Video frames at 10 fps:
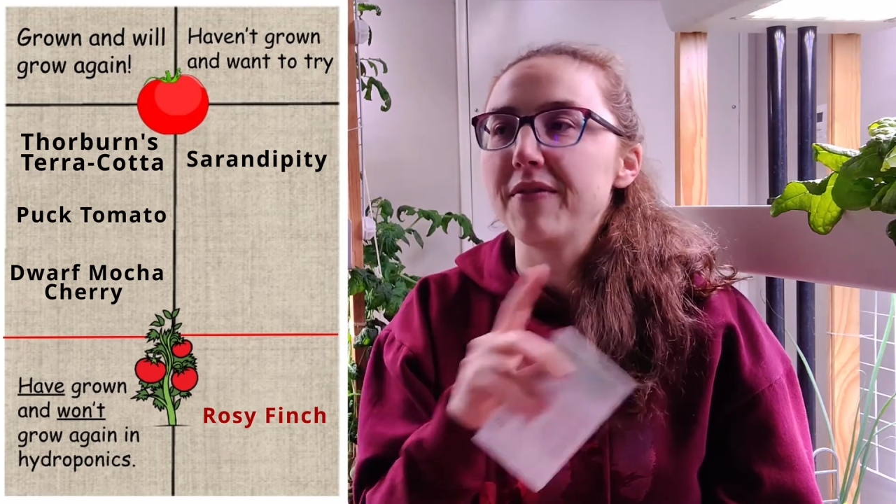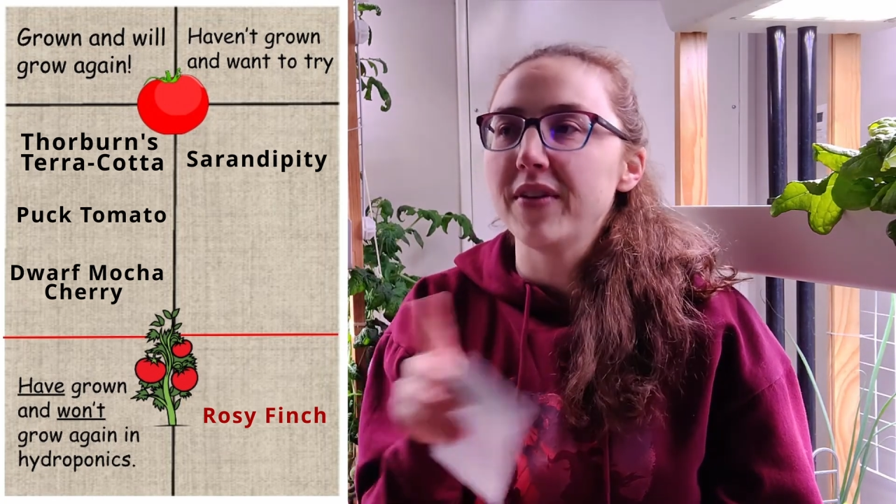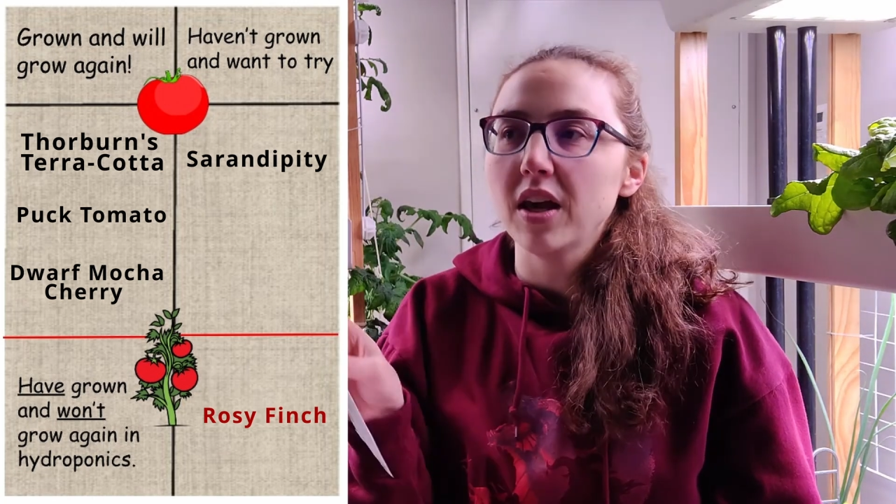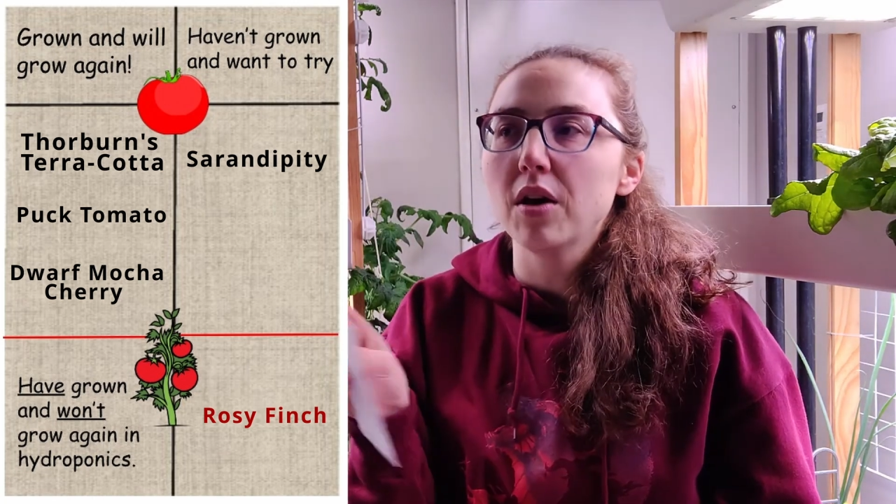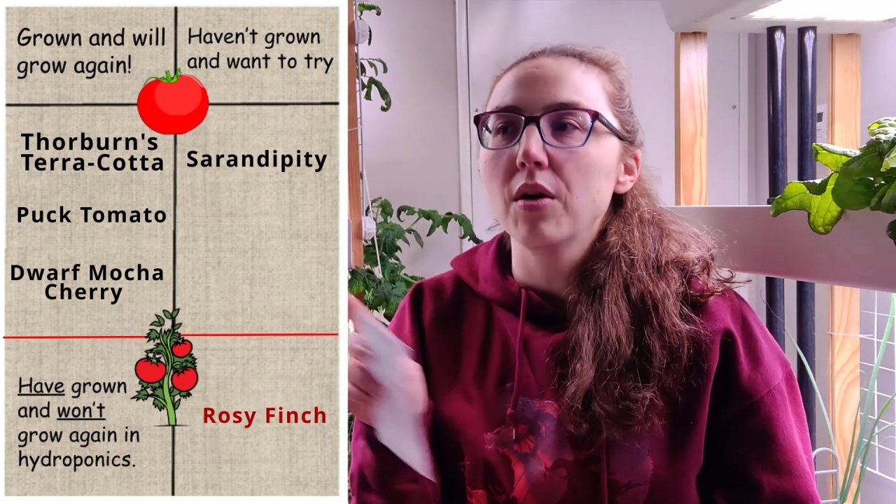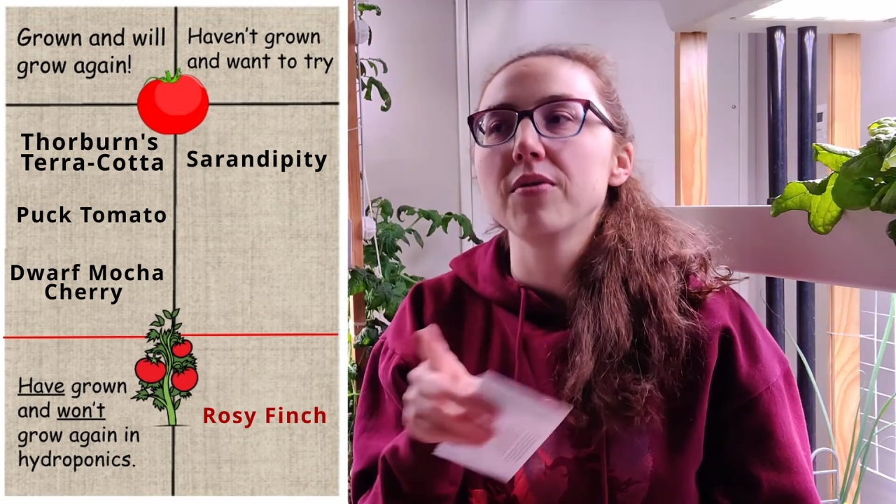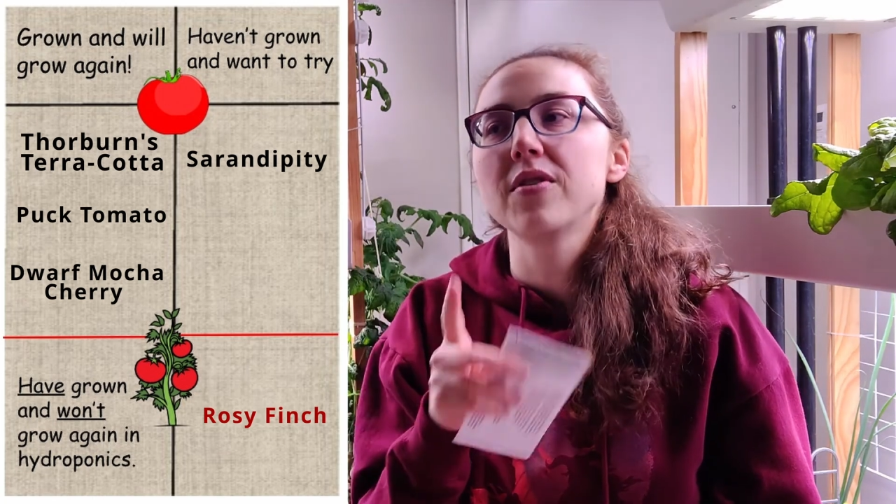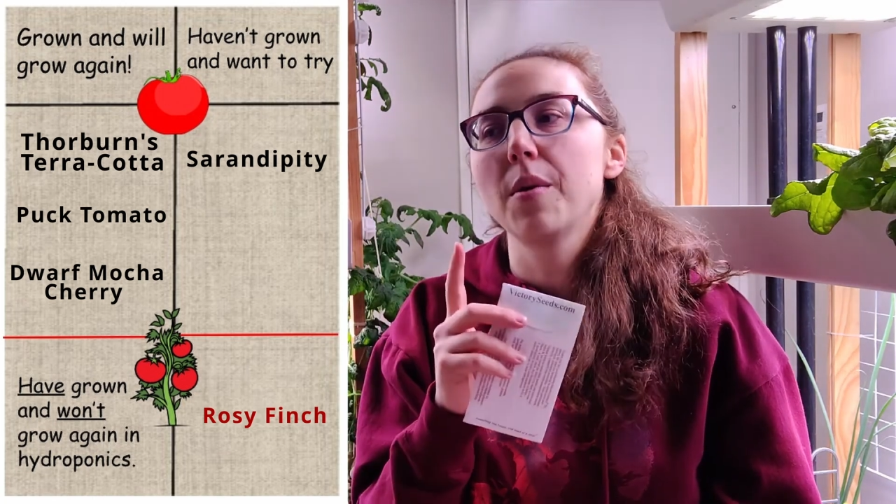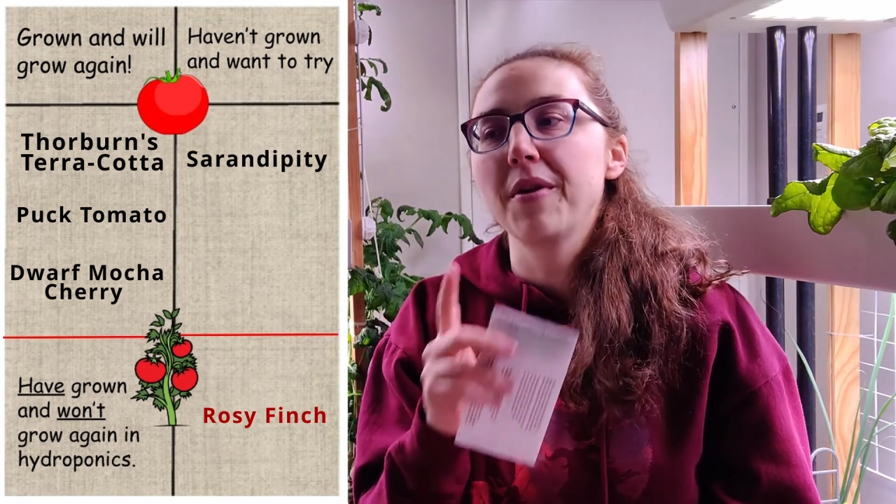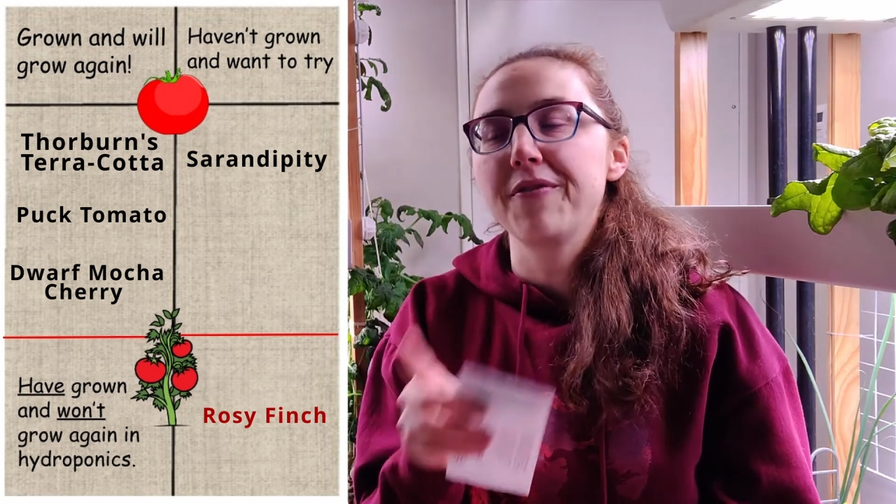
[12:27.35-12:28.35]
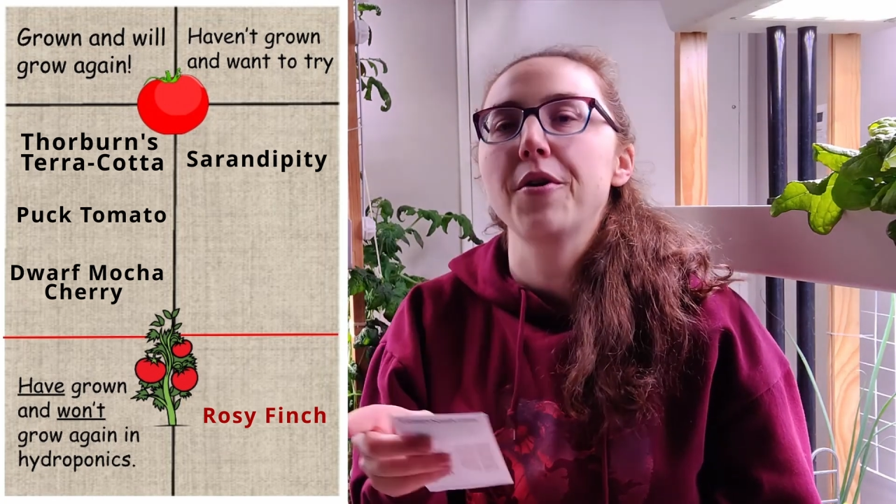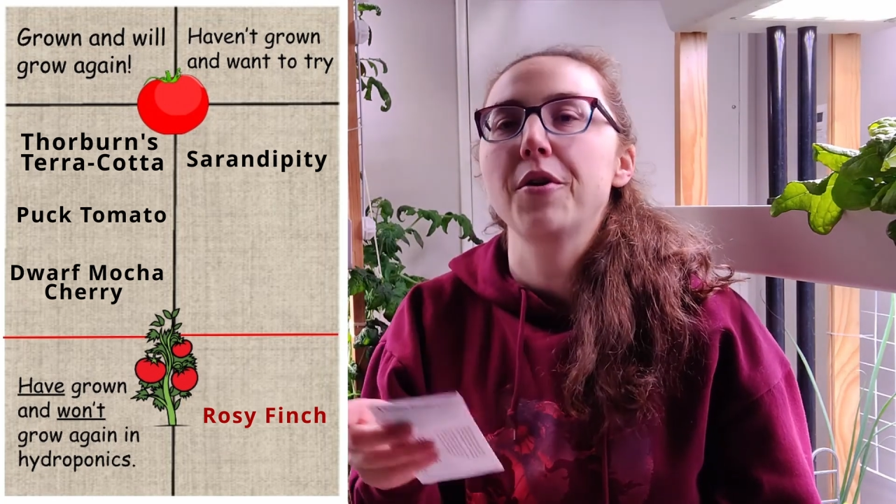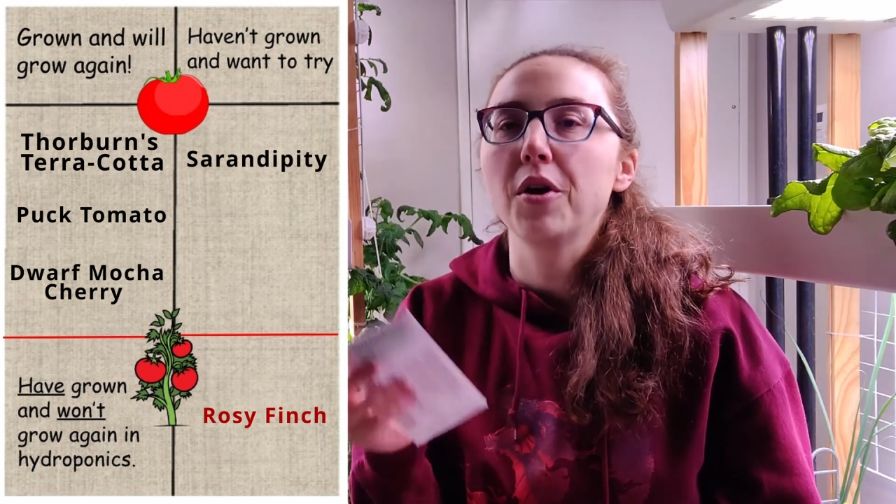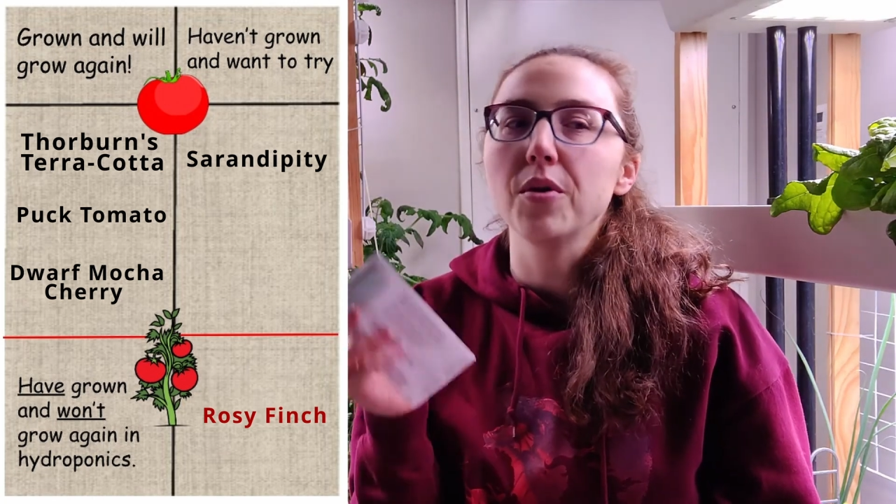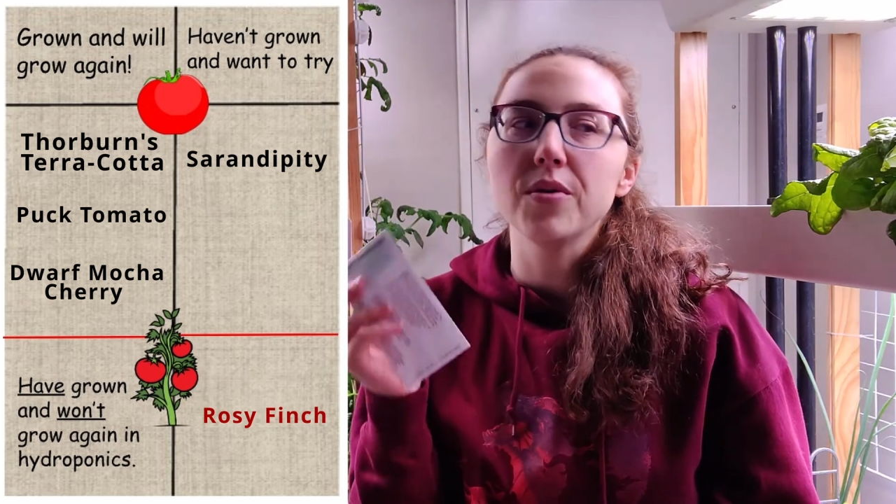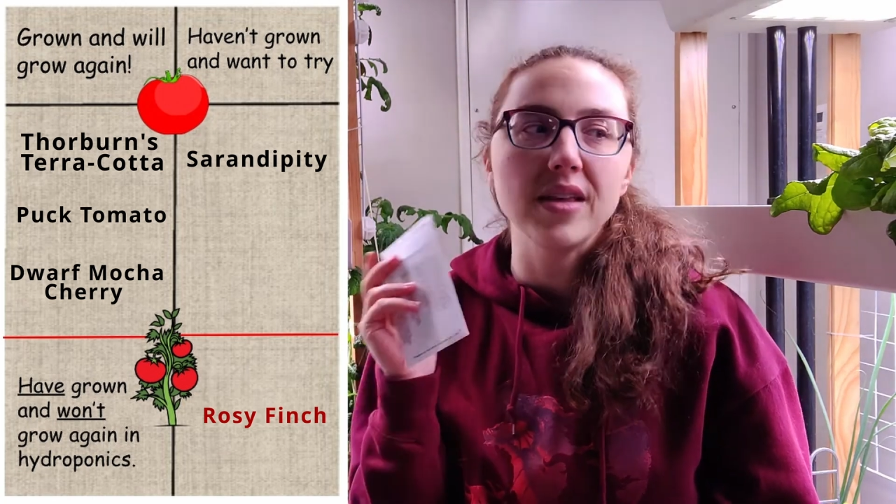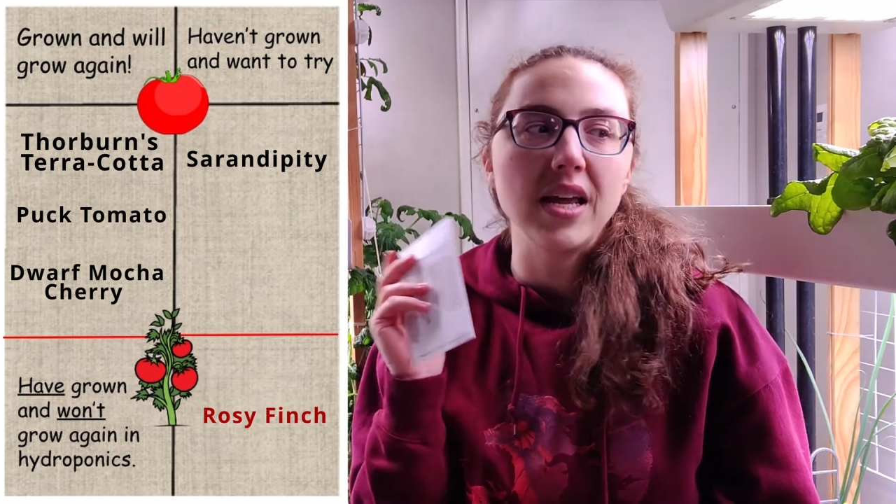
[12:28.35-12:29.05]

videos and all my photos,